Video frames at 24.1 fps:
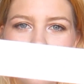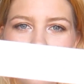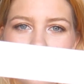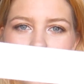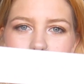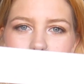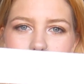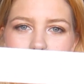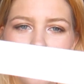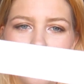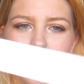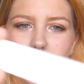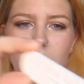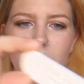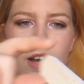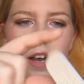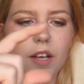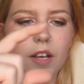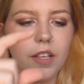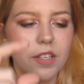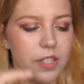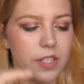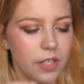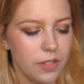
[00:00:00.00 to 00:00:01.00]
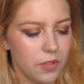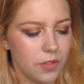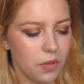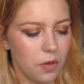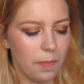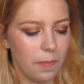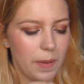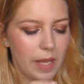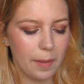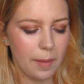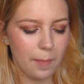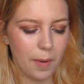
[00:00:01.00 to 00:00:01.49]
There we are. So it's
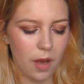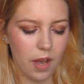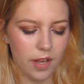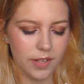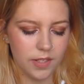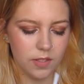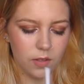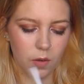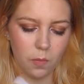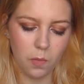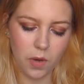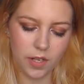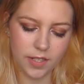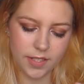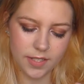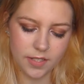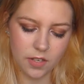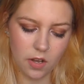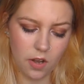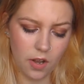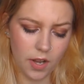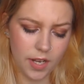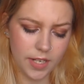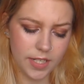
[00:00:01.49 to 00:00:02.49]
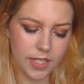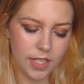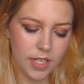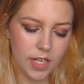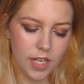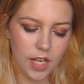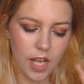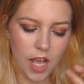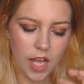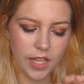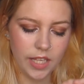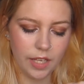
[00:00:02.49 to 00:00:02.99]
got Pink Parcel on one side
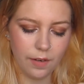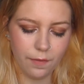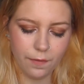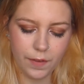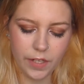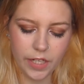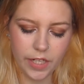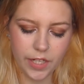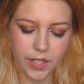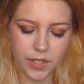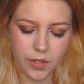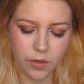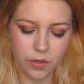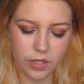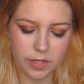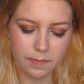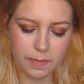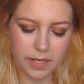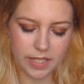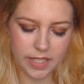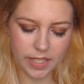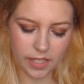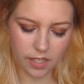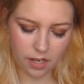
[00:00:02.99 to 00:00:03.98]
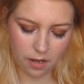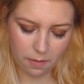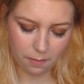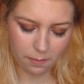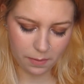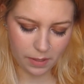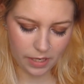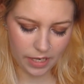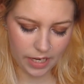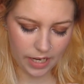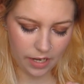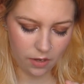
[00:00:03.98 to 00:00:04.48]
and then Vintage Cosmetic
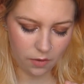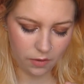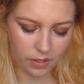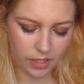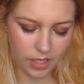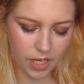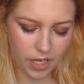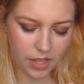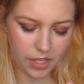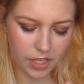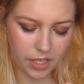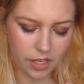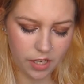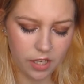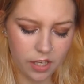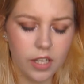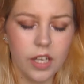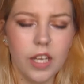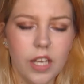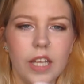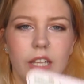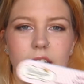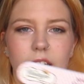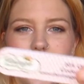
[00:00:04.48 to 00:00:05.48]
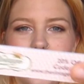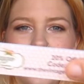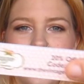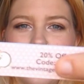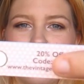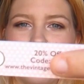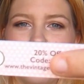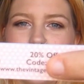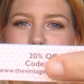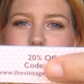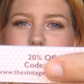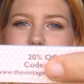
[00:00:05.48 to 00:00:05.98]
Company on the other. They
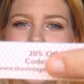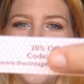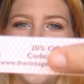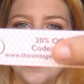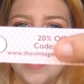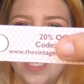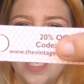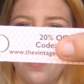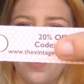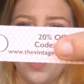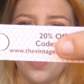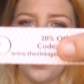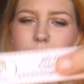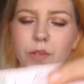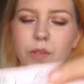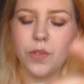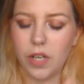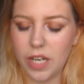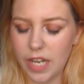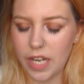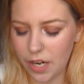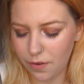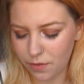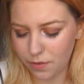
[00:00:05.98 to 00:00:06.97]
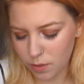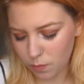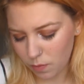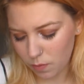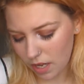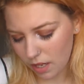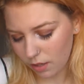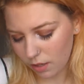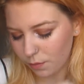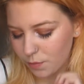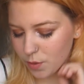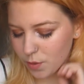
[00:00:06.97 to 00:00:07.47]
give you a discount code on here as
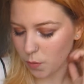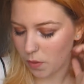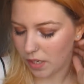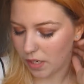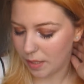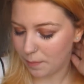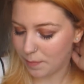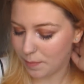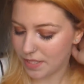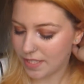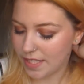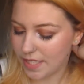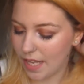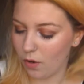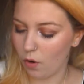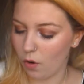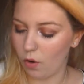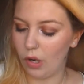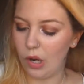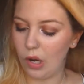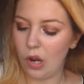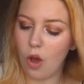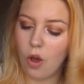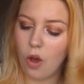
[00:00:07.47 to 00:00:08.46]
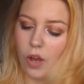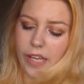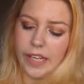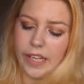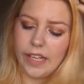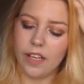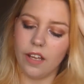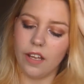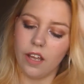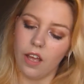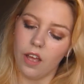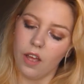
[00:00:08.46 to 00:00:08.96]
well of 20%
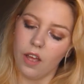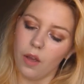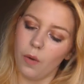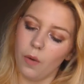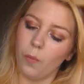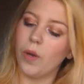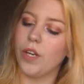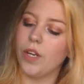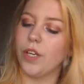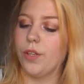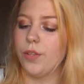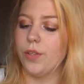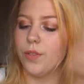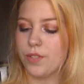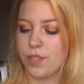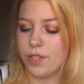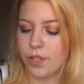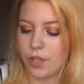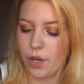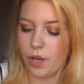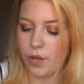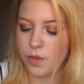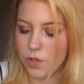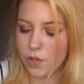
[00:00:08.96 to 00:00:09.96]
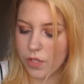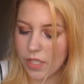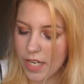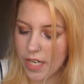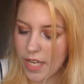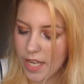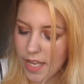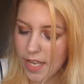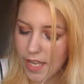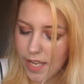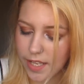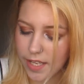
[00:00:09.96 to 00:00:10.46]
online when you use the code on
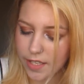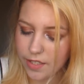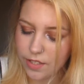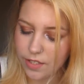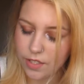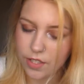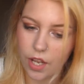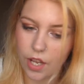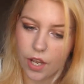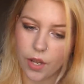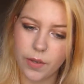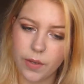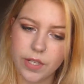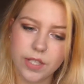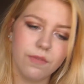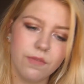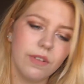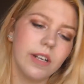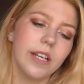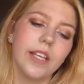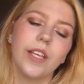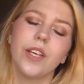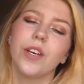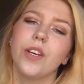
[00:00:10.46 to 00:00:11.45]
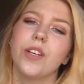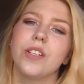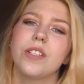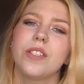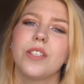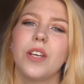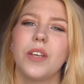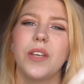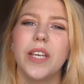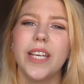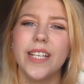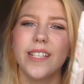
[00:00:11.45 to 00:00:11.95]
here, so it's really good.
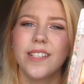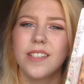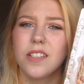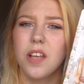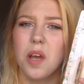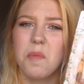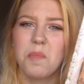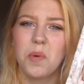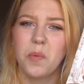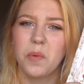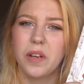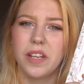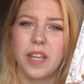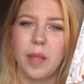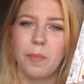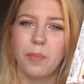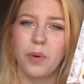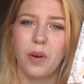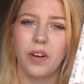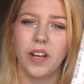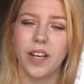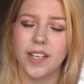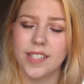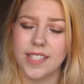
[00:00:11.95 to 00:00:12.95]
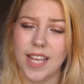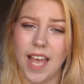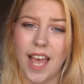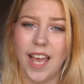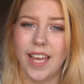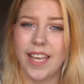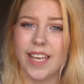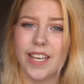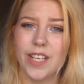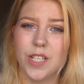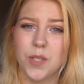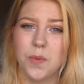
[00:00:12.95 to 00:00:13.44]
So you get to sample one of their products
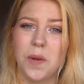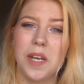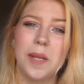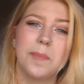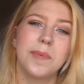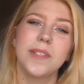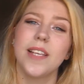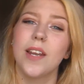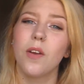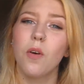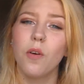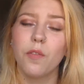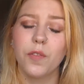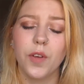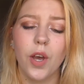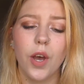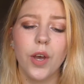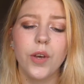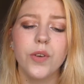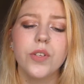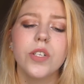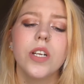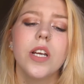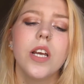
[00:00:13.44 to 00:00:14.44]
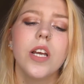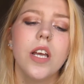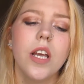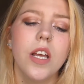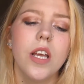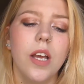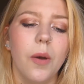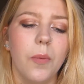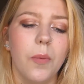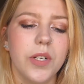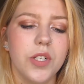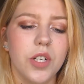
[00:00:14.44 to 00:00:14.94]
and get a 20% off code,
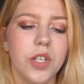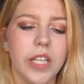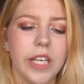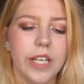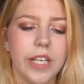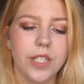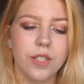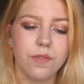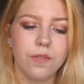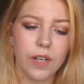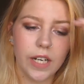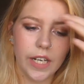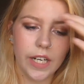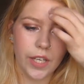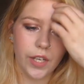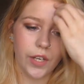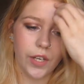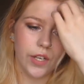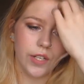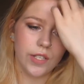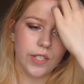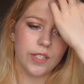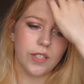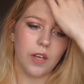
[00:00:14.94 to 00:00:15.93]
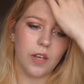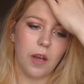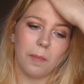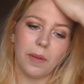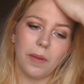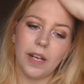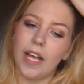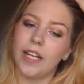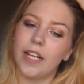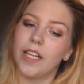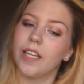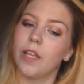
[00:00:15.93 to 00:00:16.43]
which I think is really good, so I'm
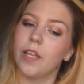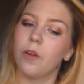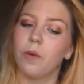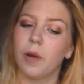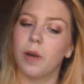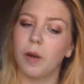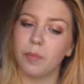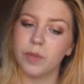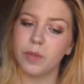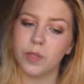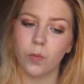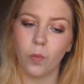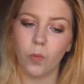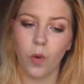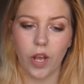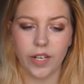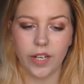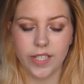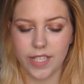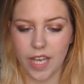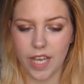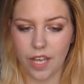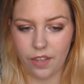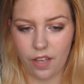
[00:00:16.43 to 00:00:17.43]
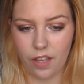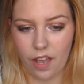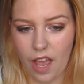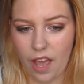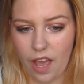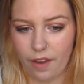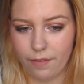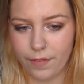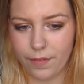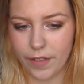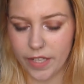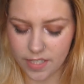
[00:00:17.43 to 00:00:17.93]
glad that they were able to work together
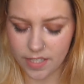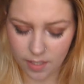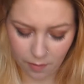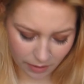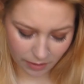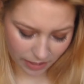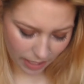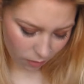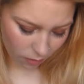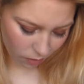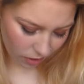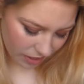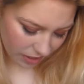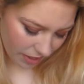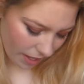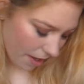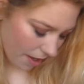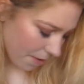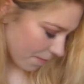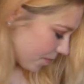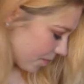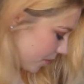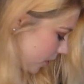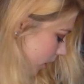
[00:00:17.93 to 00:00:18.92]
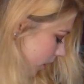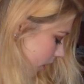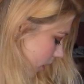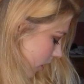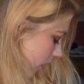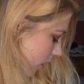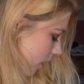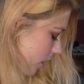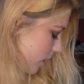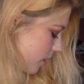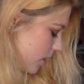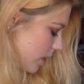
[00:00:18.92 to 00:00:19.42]
and figure something out like that.
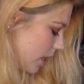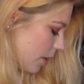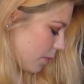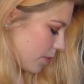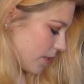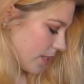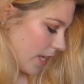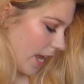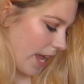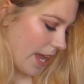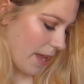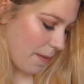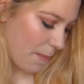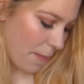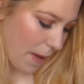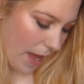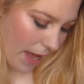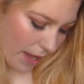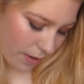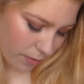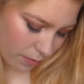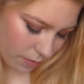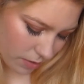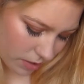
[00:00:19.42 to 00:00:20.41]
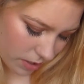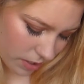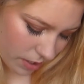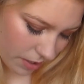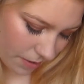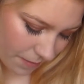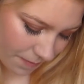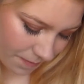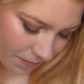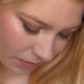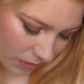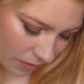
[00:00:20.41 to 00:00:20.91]
So that was £8.
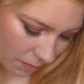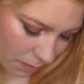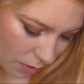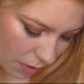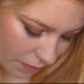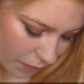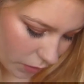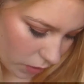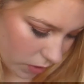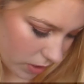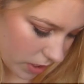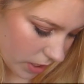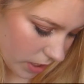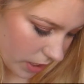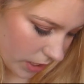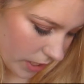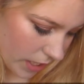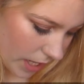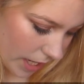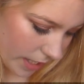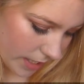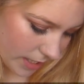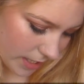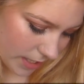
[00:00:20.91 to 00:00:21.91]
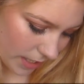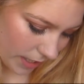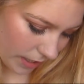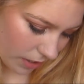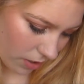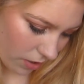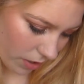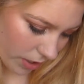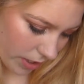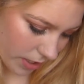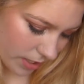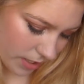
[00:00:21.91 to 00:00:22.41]
Moving on to the next thing
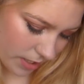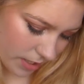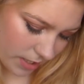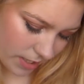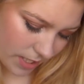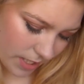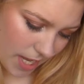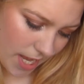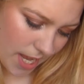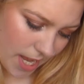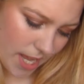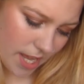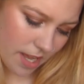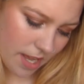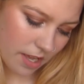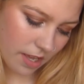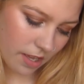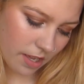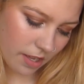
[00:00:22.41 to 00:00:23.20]
that I can see.